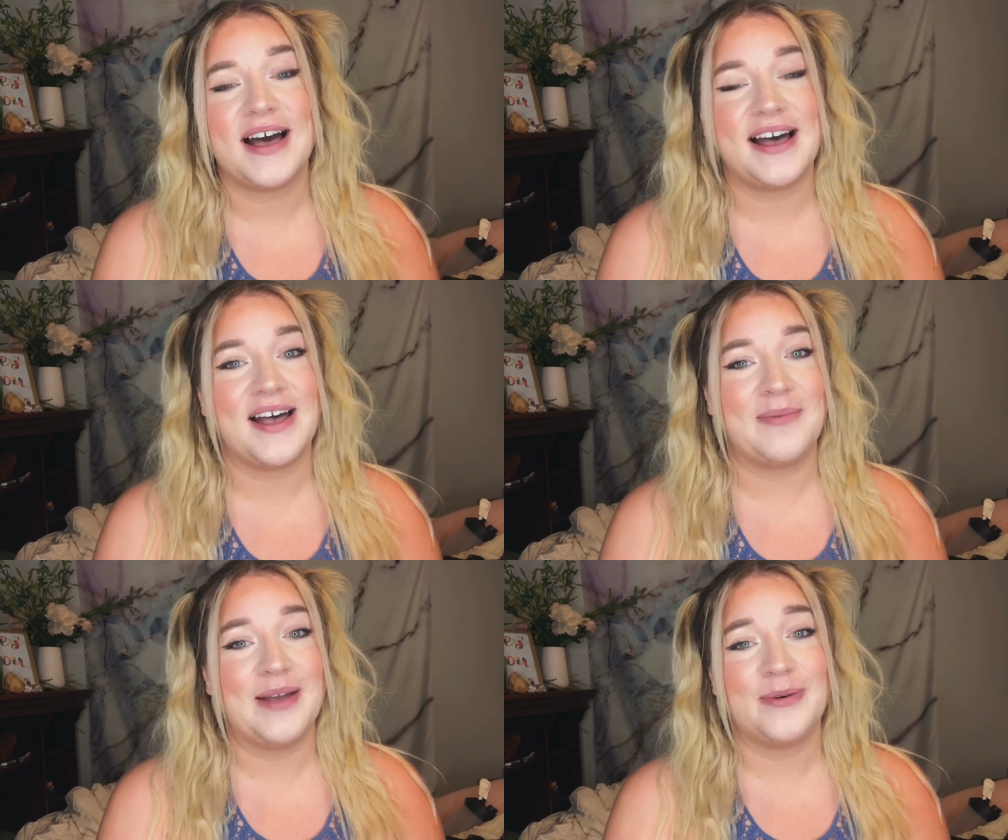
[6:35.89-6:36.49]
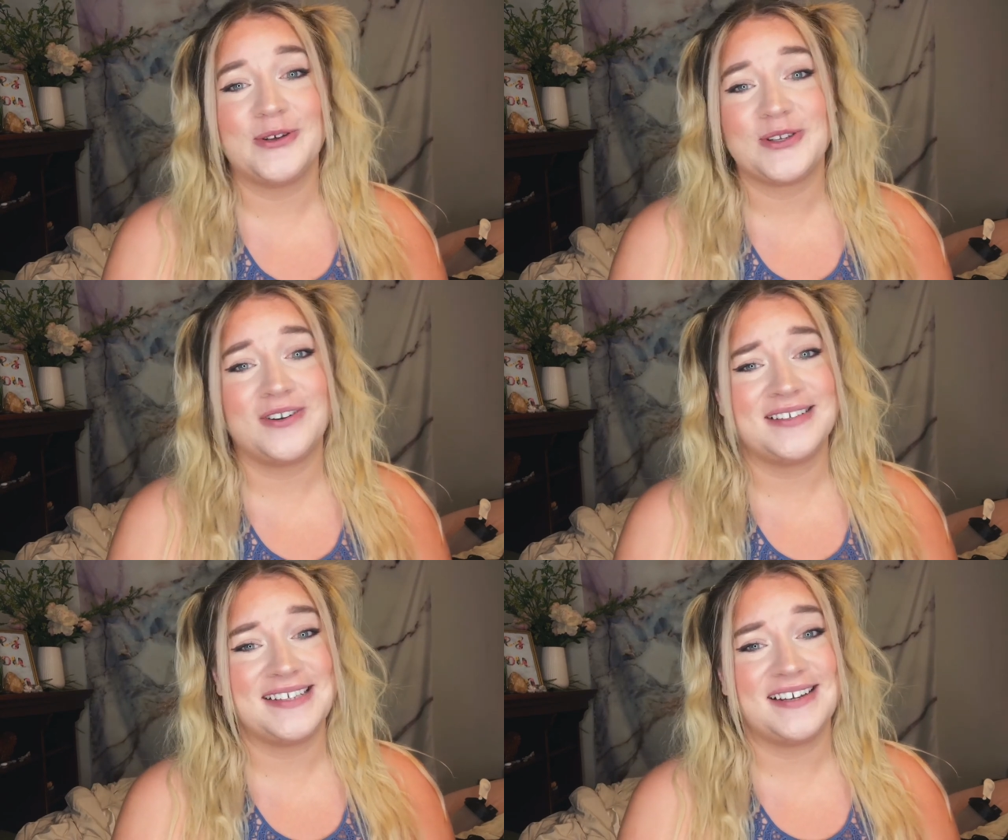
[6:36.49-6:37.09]
Um, I post
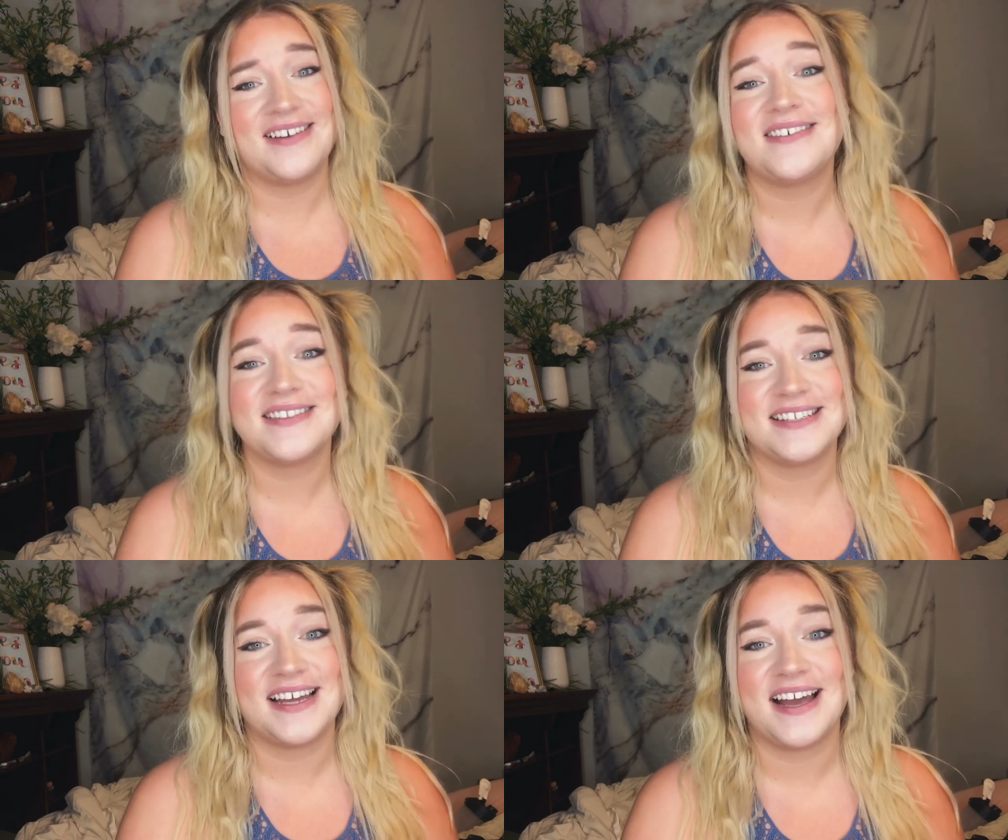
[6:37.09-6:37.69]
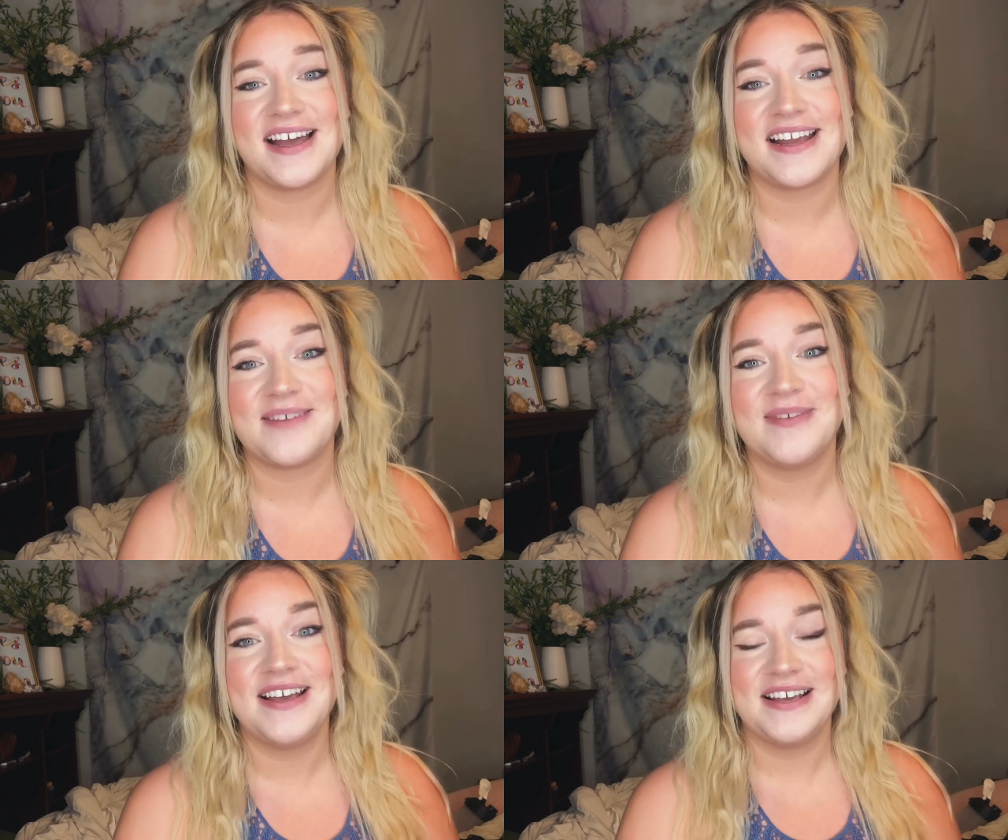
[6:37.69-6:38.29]
content all the time.